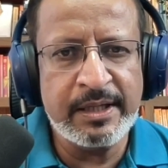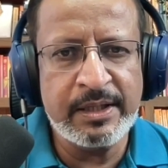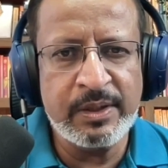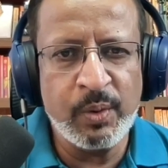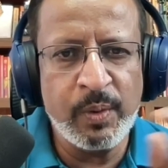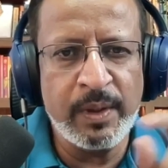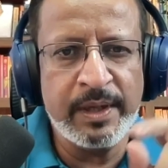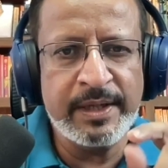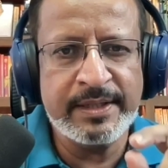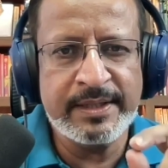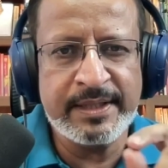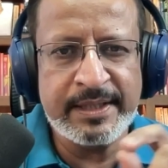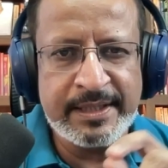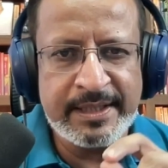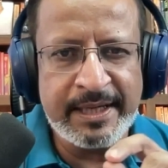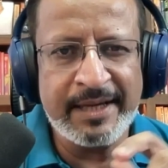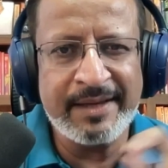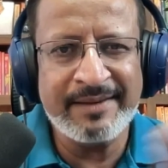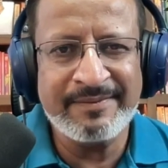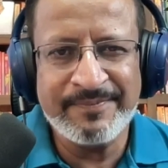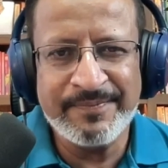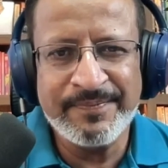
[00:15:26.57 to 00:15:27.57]
Otherwise, it
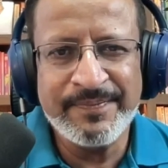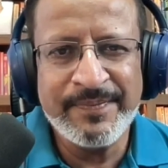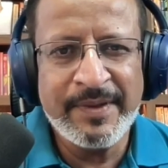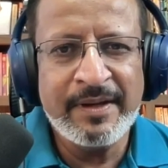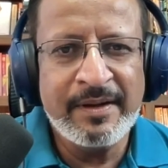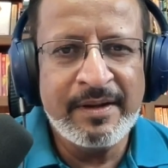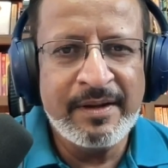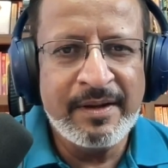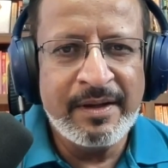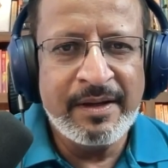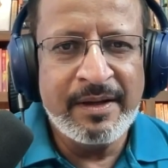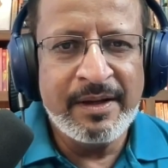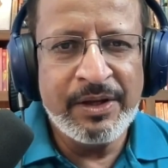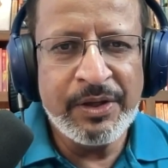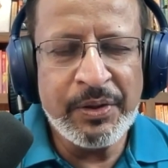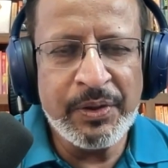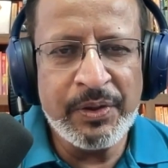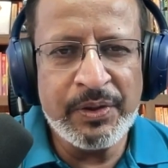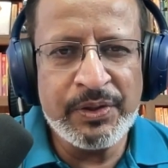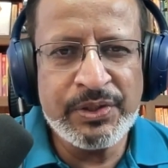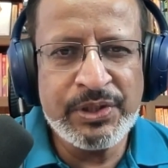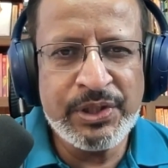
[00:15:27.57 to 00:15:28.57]
can
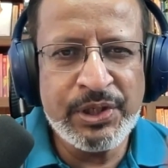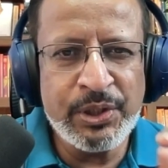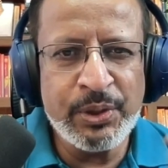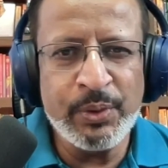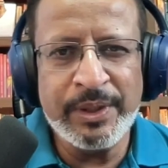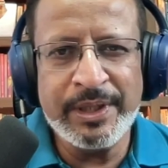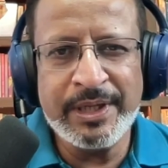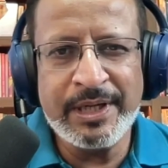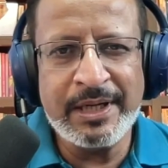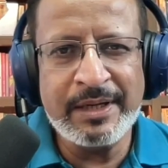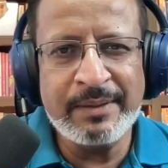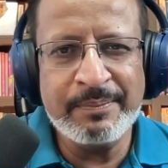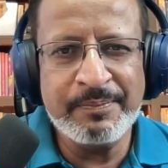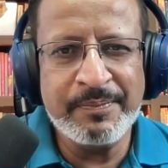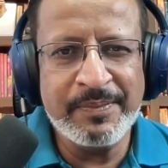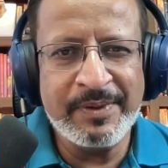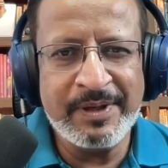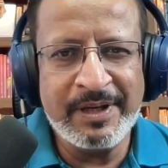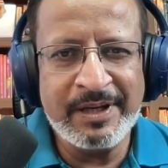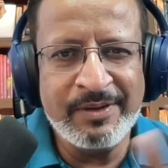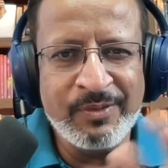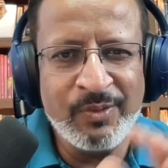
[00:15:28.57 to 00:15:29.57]
skew it
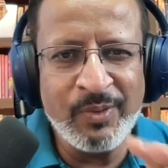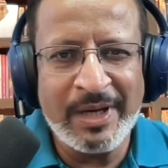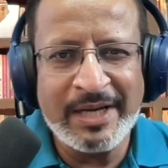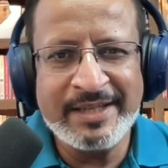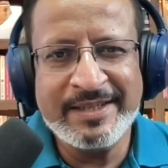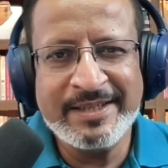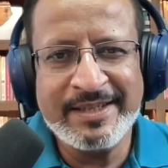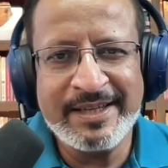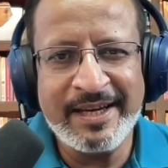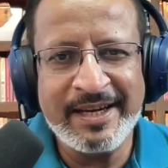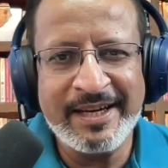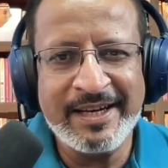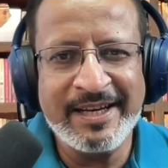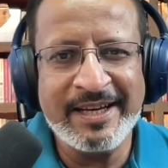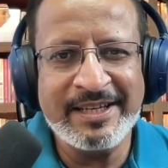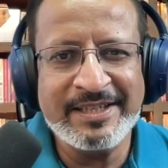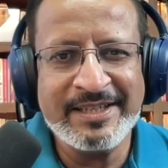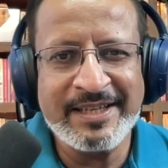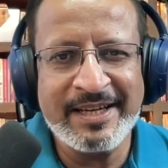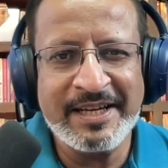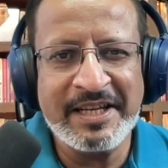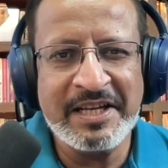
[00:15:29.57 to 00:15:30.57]
in one side,
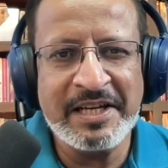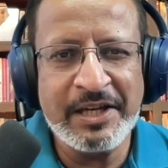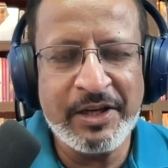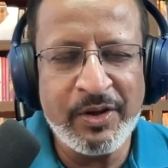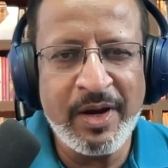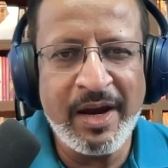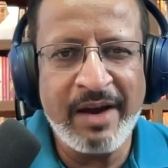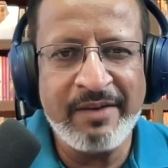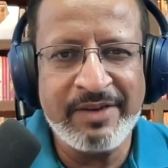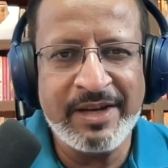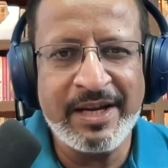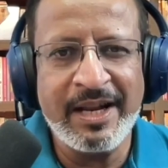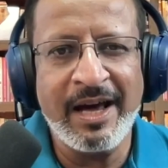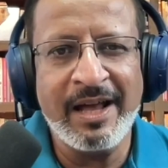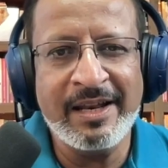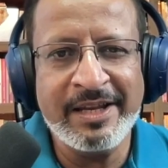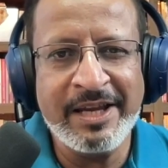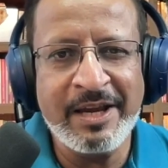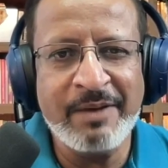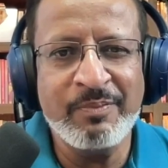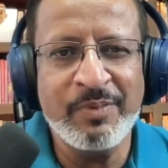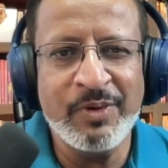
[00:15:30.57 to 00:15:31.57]
and suddenly you have an
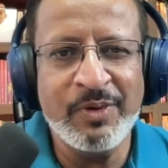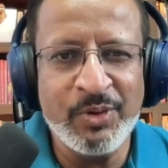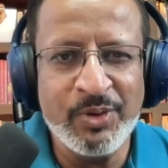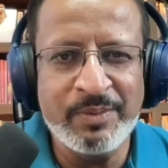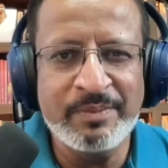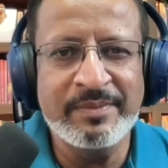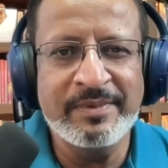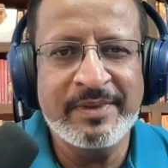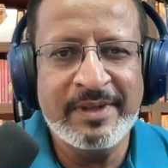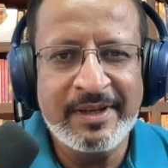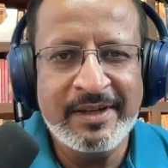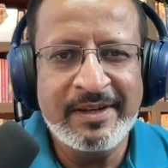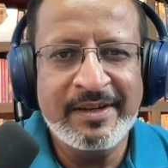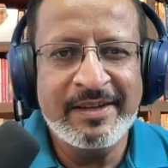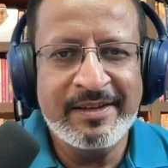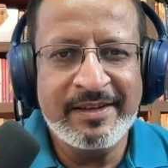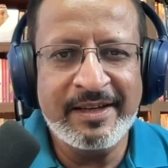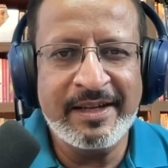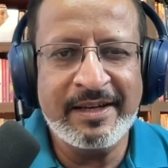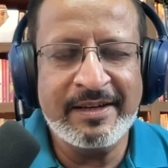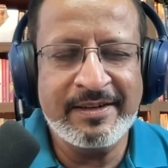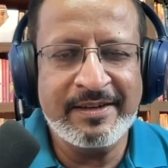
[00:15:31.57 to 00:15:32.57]
algae bloom
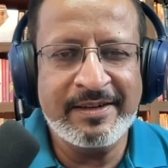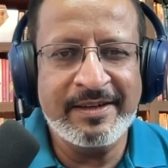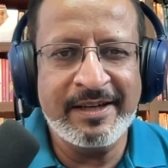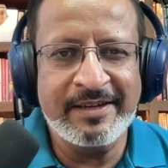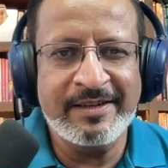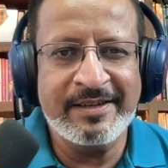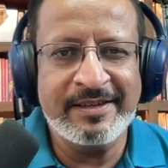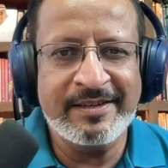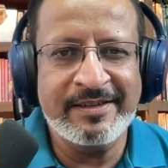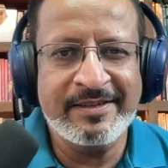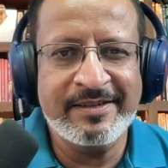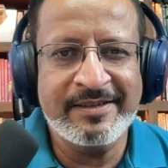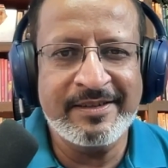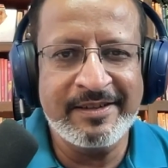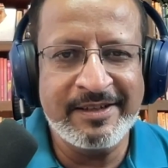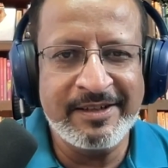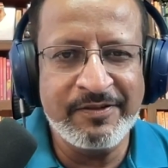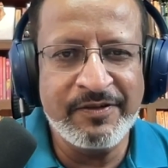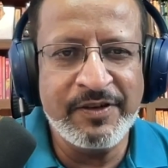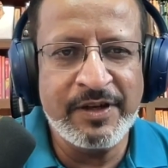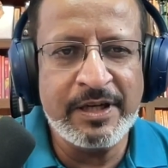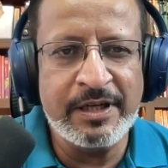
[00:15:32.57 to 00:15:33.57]
that is
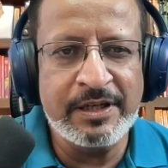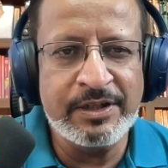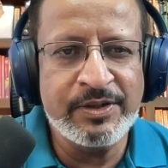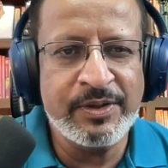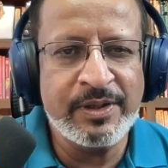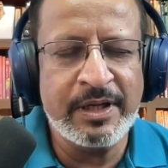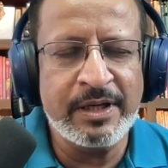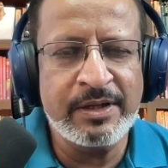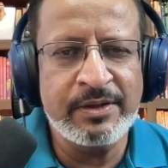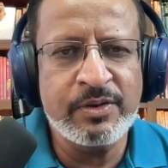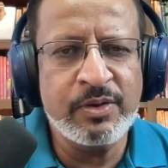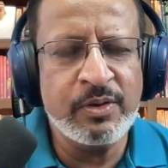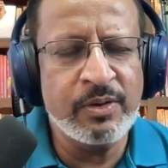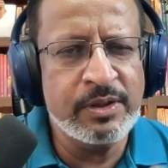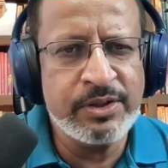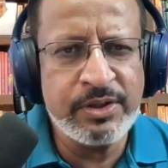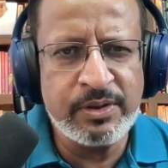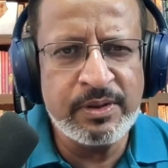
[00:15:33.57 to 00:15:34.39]
difficult to control.